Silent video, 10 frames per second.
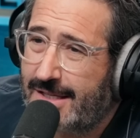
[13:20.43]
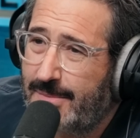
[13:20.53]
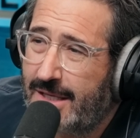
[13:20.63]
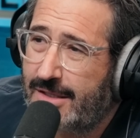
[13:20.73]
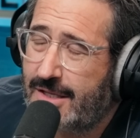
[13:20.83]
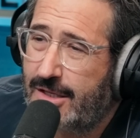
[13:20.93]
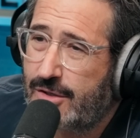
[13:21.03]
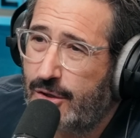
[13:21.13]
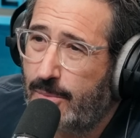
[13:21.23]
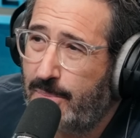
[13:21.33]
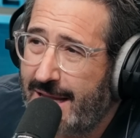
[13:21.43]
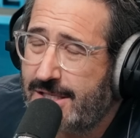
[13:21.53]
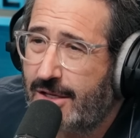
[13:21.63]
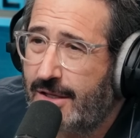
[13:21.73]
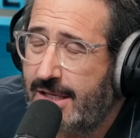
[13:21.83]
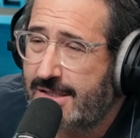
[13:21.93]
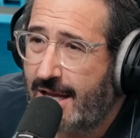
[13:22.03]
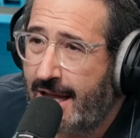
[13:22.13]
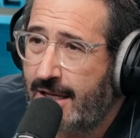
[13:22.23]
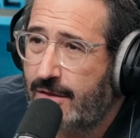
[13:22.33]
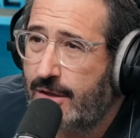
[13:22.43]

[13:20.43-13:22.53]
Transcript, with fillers: I mean, it's like so you're yeah. basically saying uh-huh.